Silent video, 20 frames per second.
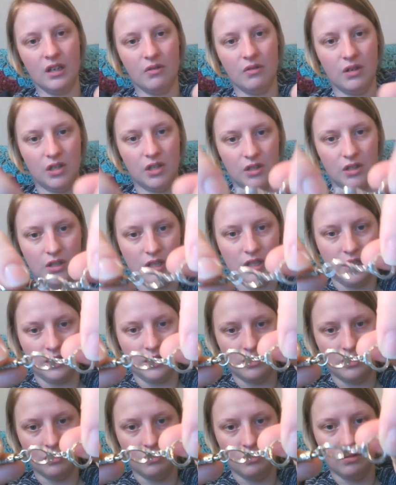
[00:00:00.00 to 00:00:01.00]
which I just think
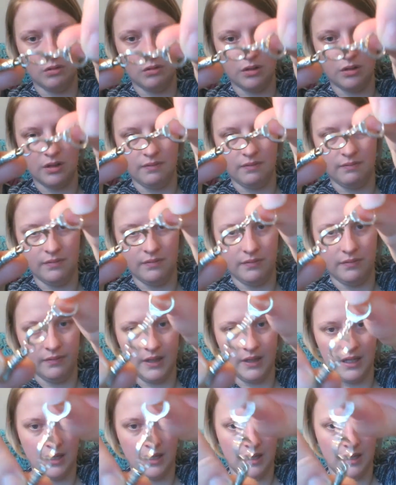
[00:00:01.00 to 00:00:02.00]
is awesome.
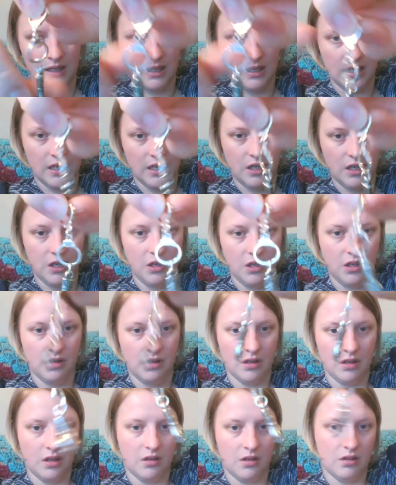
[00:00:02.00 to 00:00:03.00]
And you'd use
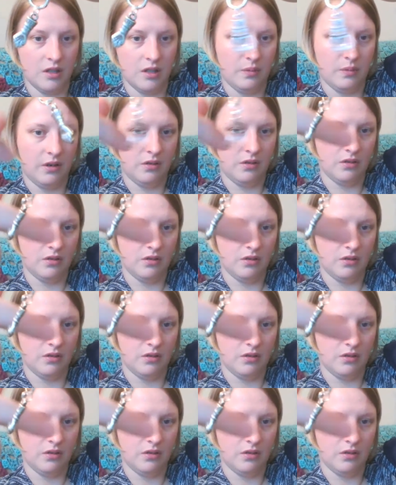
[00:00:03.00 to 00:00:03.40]
those, I suppose,